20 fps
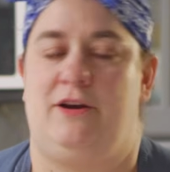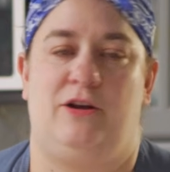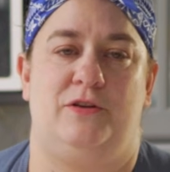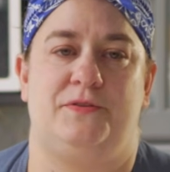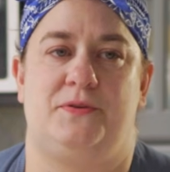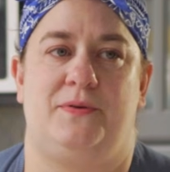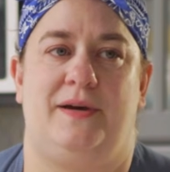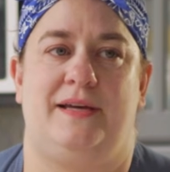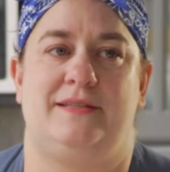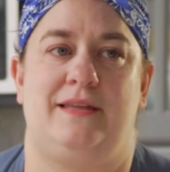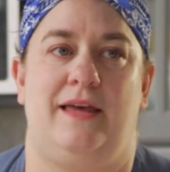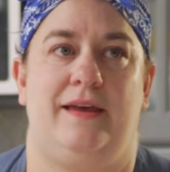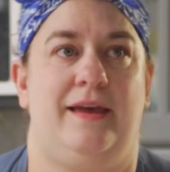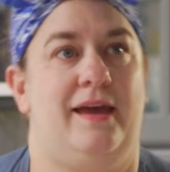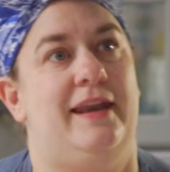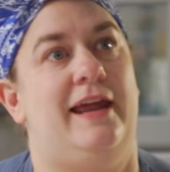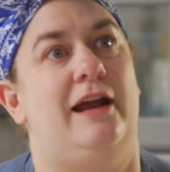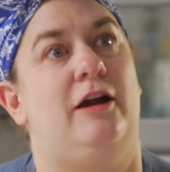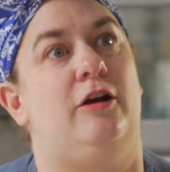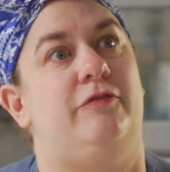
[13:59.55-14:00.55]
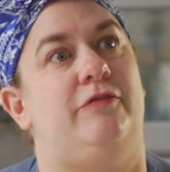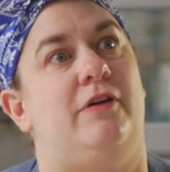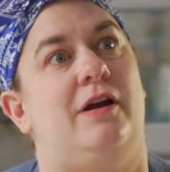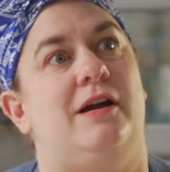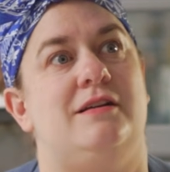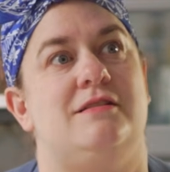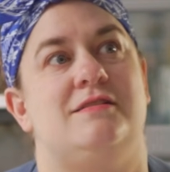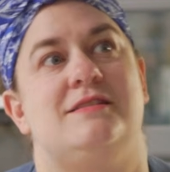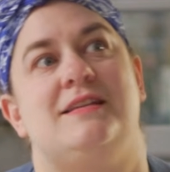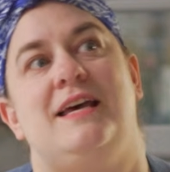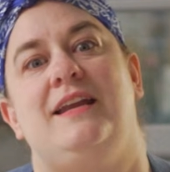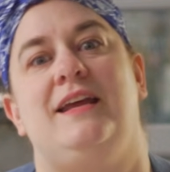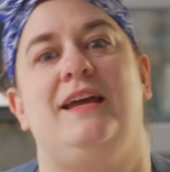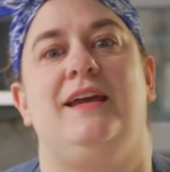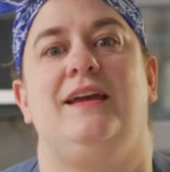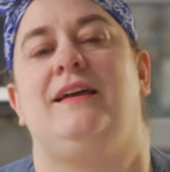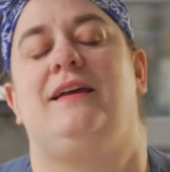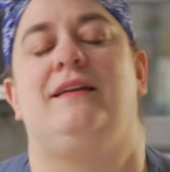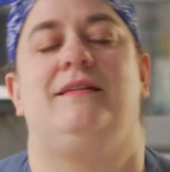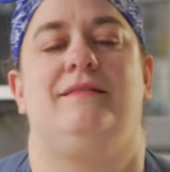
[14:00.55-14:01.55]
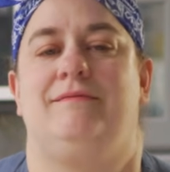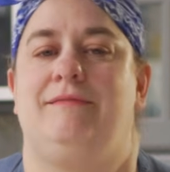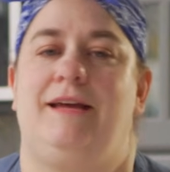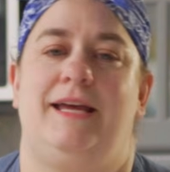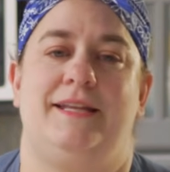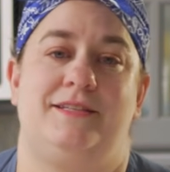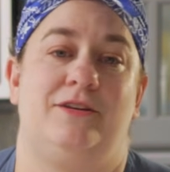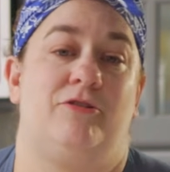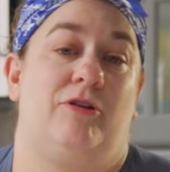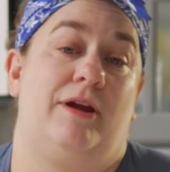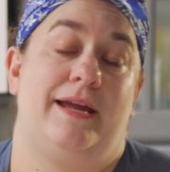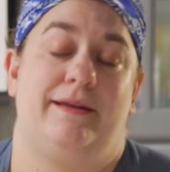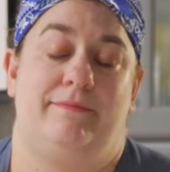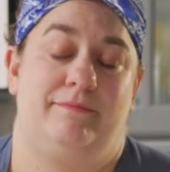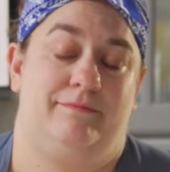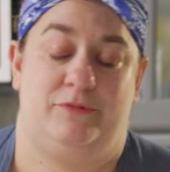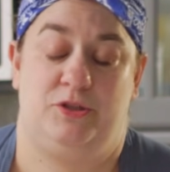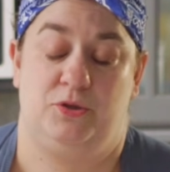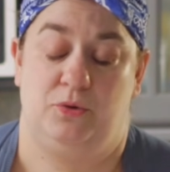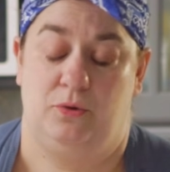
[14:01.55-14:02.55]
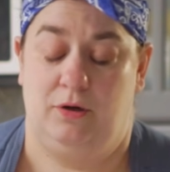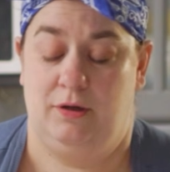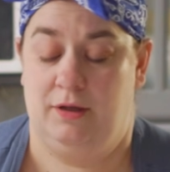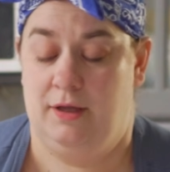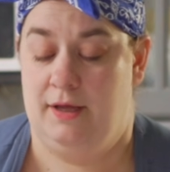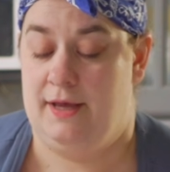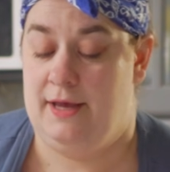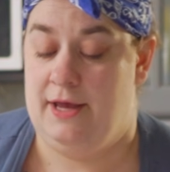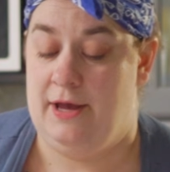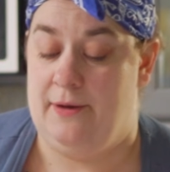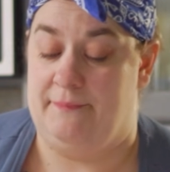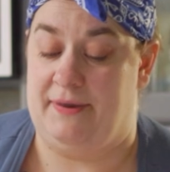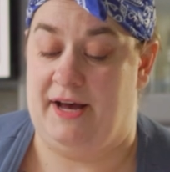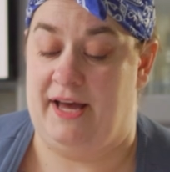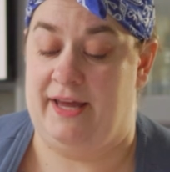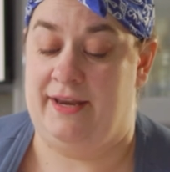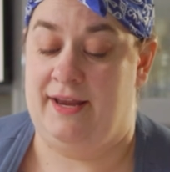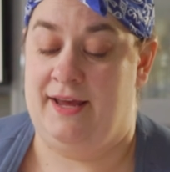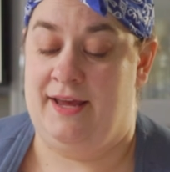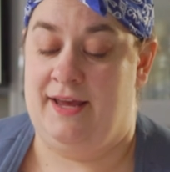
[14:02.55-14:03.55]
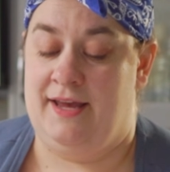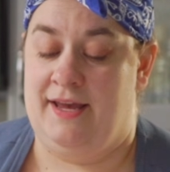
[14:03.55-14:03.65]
it also has like an air fryer setting, and it's a great tool. But